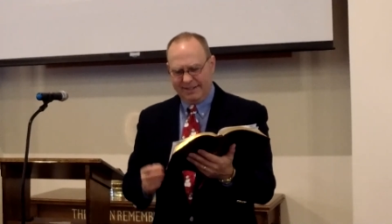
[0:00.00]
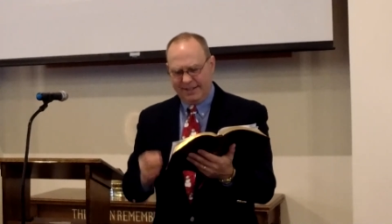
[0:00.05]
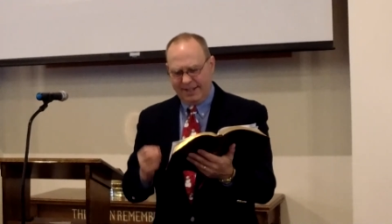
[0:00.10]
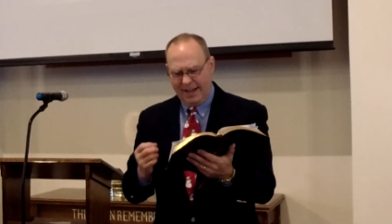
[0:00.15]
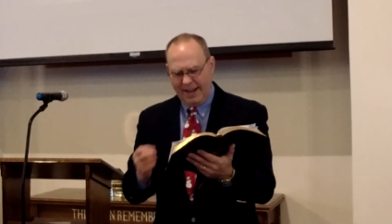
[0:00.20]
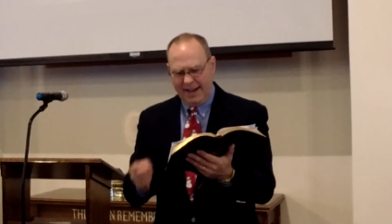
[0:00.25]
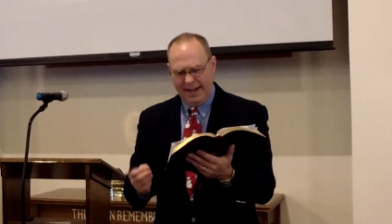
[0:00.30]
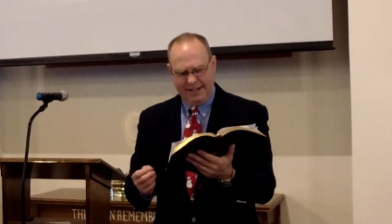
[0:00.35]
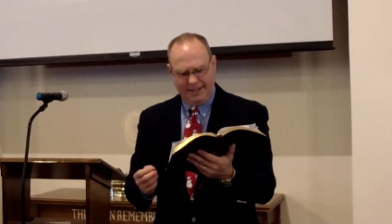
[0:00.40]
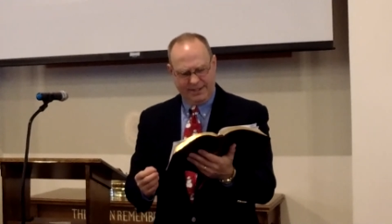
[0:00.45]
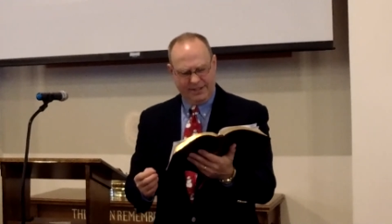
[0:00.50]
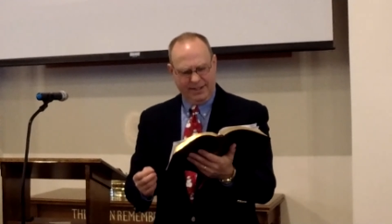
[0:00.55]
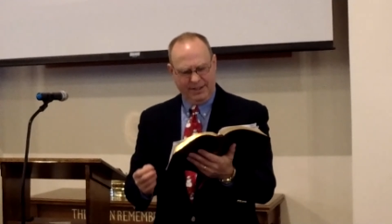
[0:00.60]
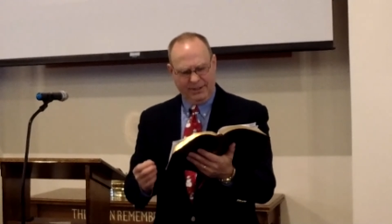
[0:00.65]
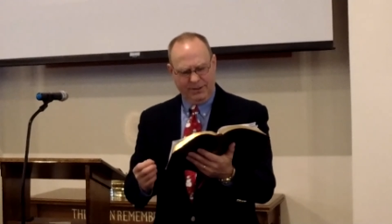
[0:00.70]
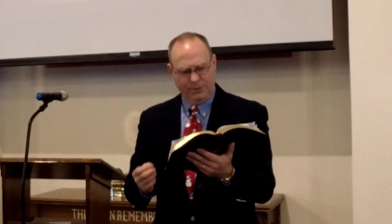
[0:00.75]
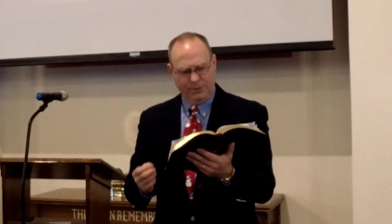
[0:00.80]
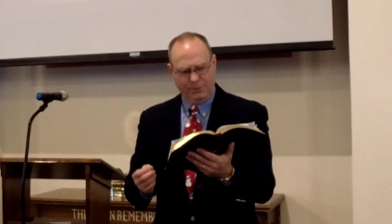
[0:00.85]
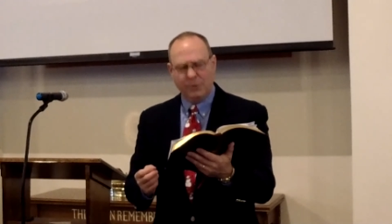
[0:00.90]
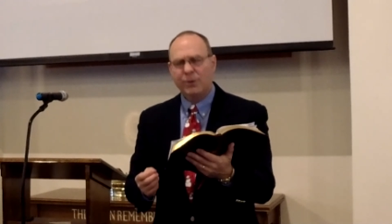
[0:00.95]
takes
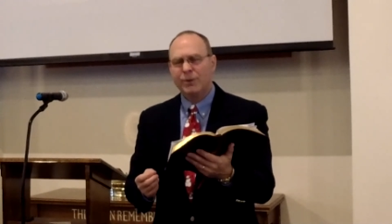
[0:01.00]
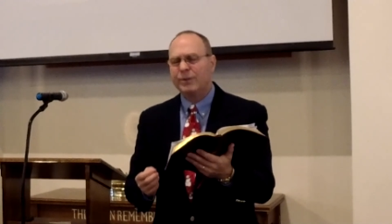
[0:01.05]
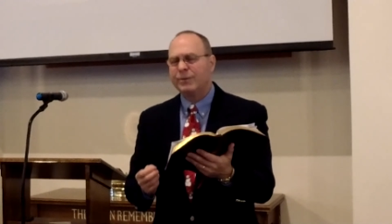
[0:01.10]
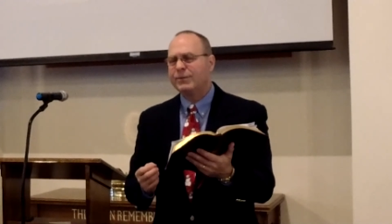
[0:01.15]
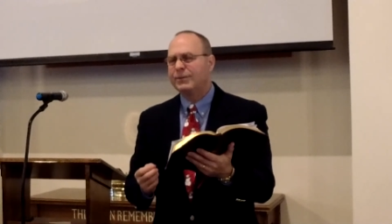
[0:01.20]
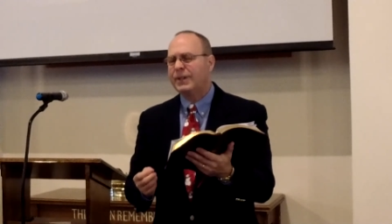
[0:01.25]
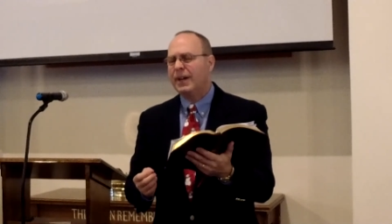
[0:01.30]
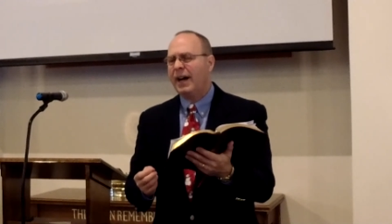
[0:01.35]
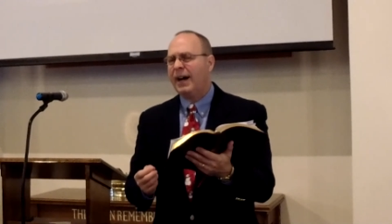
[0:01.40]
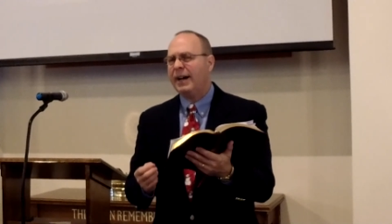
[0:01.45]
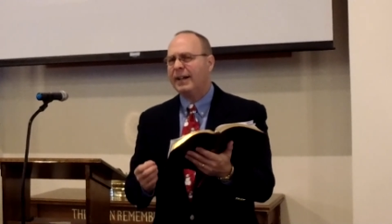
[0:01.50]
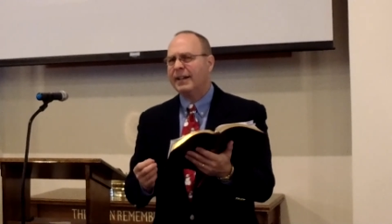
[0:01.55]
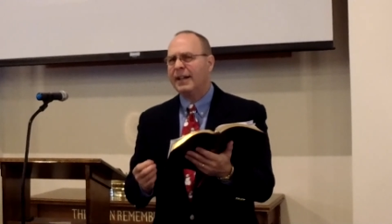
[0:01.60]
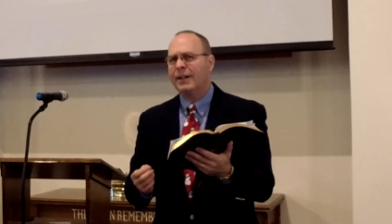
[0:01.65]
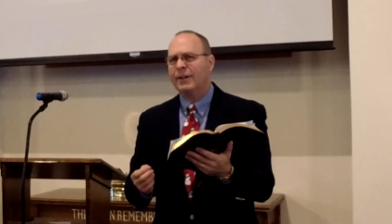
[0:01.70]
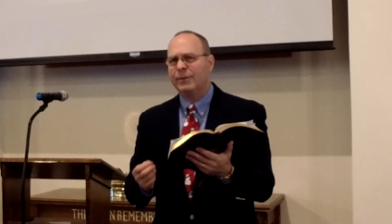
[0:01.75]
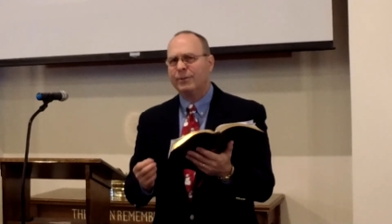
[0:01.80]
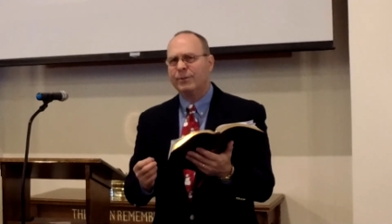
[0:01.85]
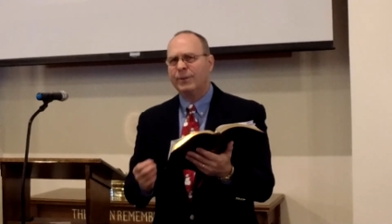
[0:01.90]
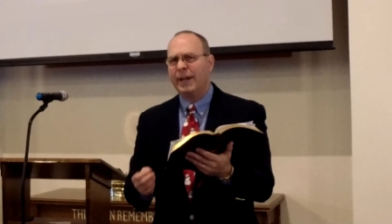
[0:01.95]
in the Word of God
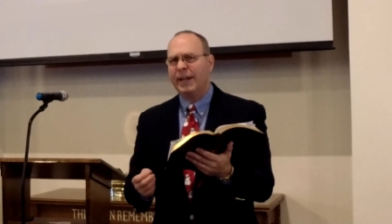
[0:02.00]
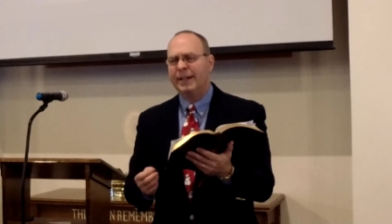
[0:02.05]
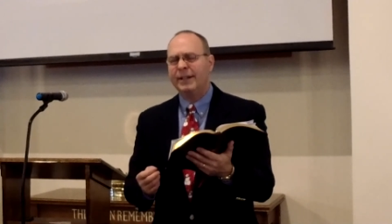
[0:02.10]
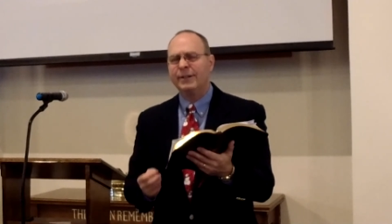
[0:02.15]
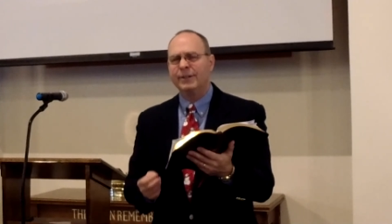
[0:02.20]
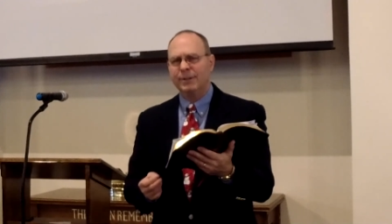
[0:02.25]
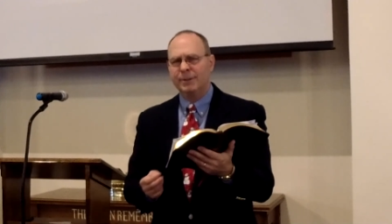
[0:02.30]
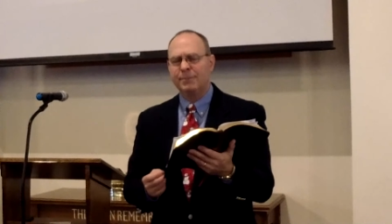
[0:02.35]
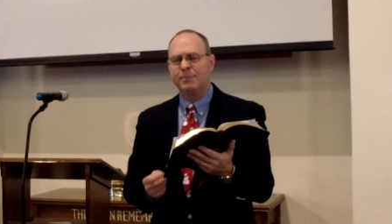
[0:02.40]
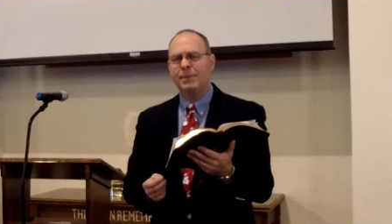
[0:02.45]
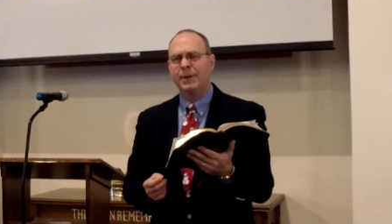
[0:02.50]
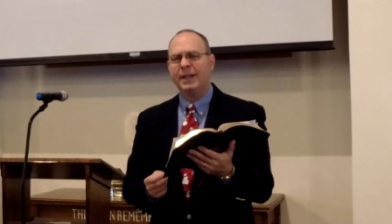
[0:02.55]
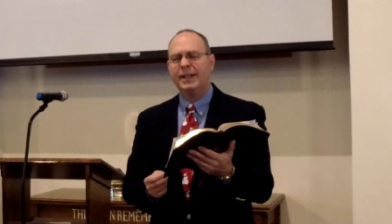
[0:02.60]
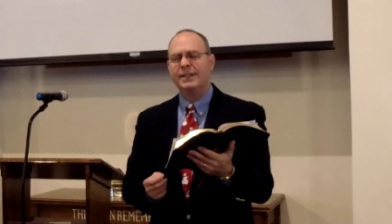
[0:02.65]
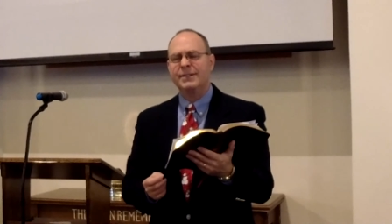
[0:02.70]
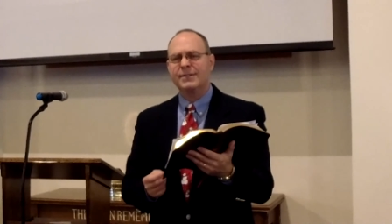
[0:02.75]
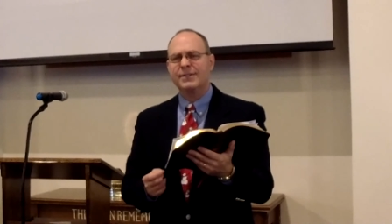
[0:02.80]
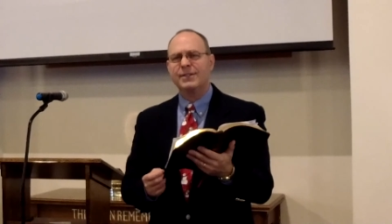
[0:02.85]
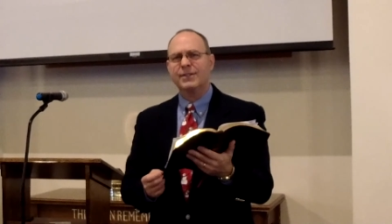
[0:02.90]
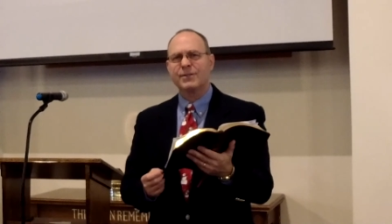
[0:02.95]
on a regular
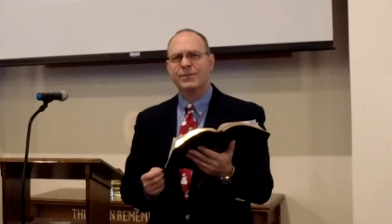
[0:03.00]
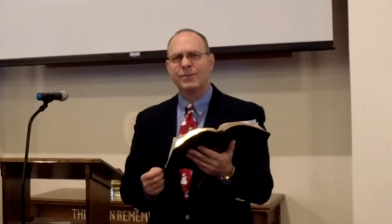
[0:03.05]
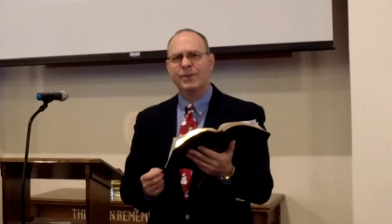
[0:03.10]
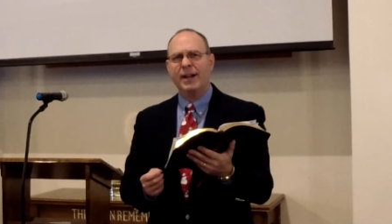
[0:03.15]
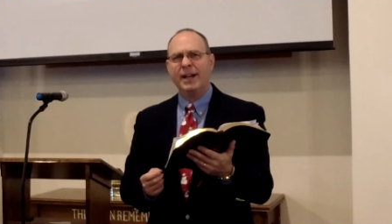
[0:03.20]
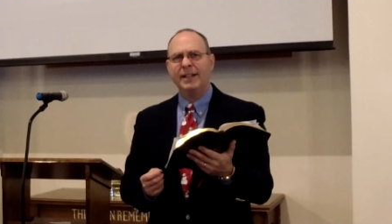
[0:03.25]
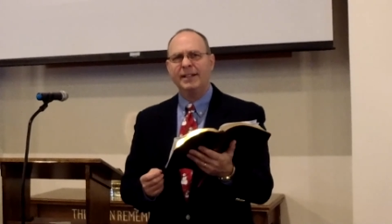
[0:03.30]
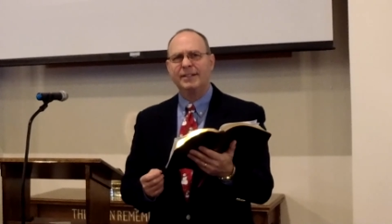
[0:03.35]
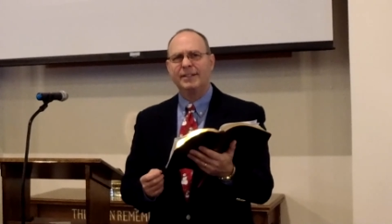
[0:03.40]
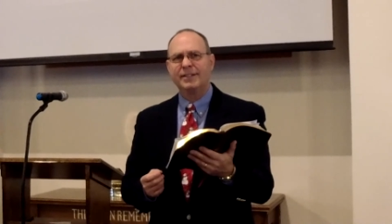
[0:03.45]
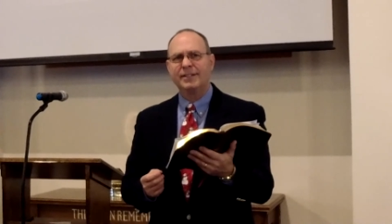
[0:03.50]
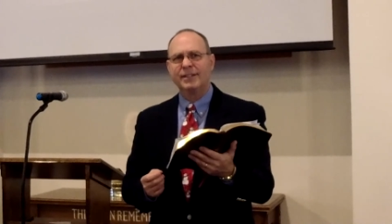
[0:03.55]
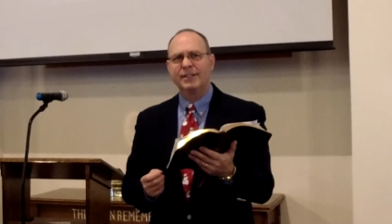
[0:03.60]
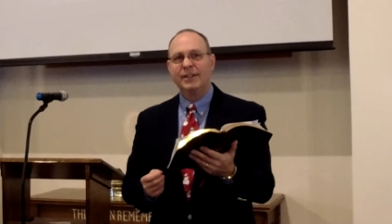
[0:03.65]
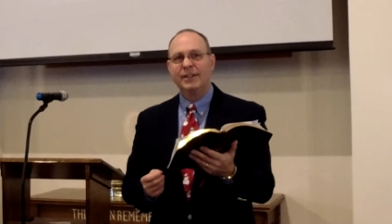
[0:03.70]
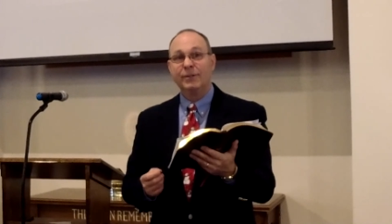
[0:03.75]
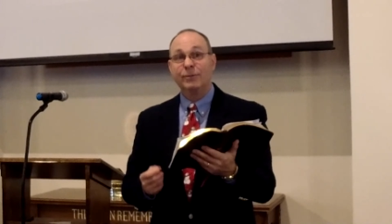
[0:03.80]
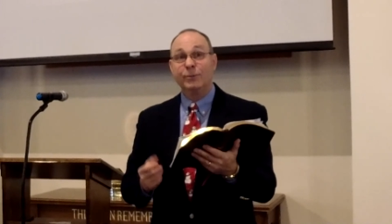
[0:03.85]
basis, right?